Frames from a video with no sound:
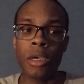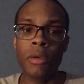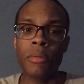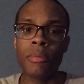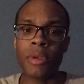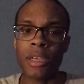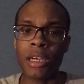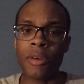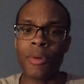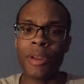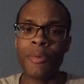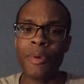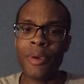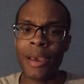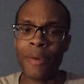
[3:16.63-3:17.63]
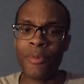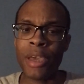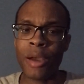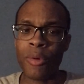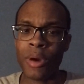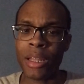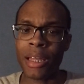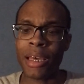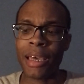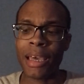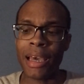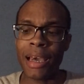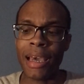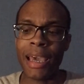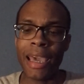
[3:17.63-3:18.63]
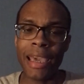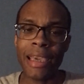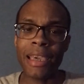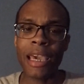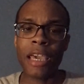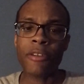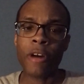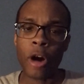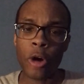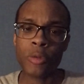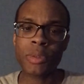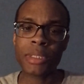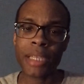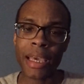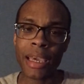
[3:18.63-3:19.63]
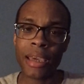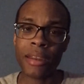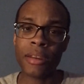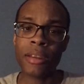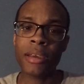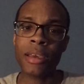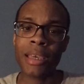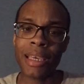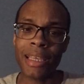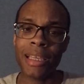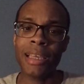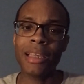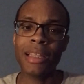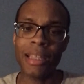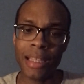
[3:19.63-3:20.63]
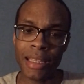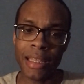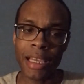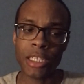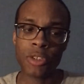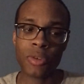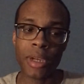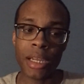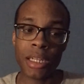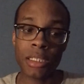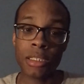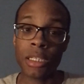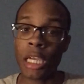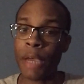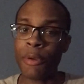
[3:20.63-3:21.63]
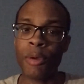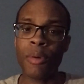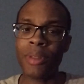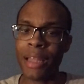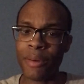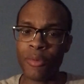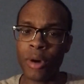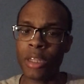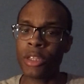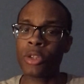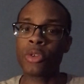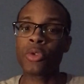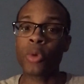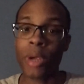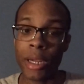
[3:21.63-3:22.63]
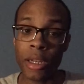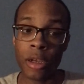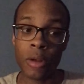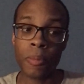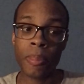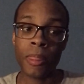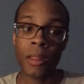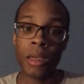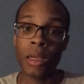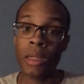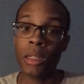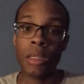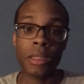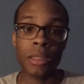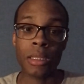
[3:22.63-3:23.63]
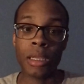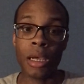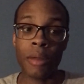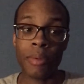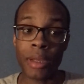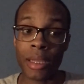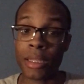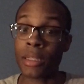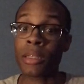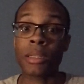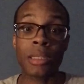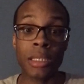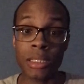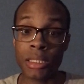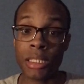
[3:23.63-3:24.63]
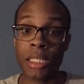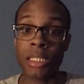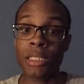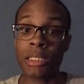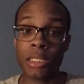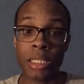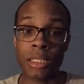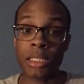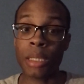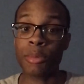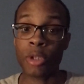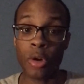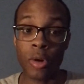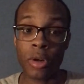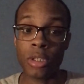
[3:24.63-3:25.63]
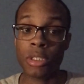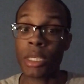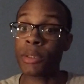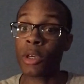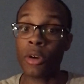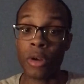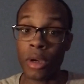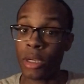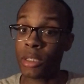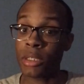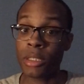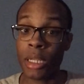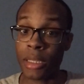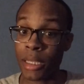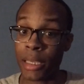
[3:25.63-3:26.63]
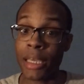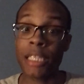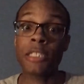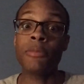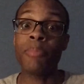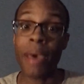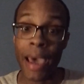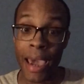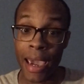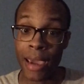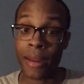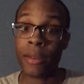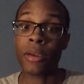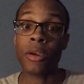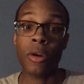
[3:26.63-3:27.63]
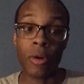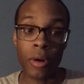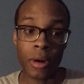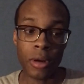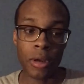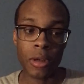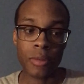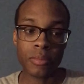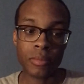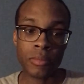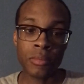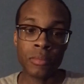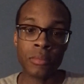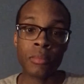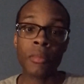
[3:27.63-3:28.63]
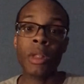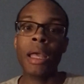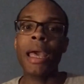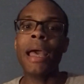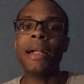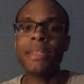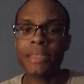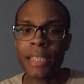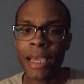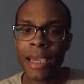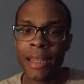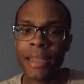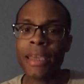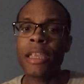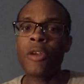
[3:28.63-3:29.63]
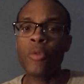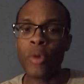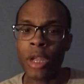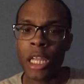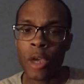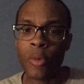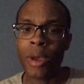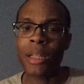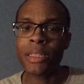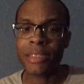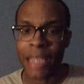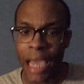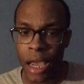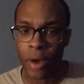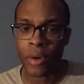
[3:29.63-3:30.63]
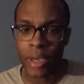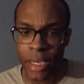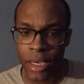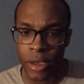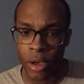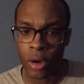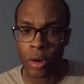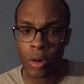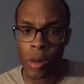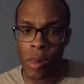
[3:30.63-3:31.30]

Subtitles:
because what did we had what a 8 game homestand in that stretch, and we won 3 of them. And I'm like, this is something going on. Something is bad going on. And then it really went downhill.